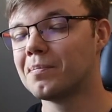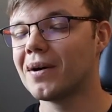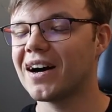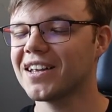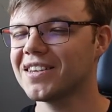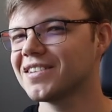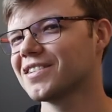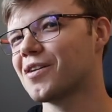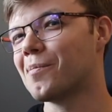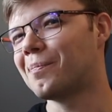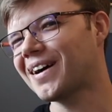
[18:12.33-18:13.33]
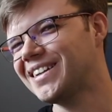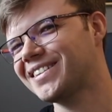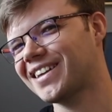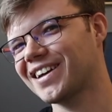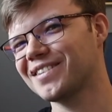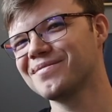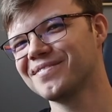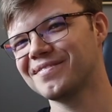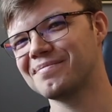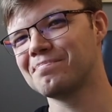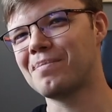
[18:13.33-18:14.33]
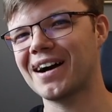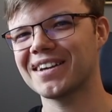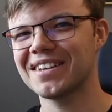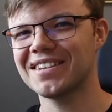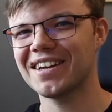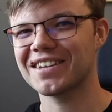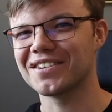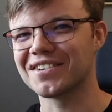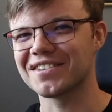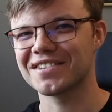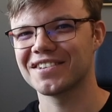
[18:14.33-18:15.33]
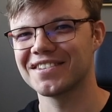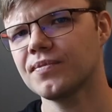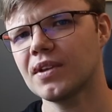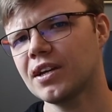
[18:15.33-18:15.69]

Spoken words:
but compile time, bug detectors.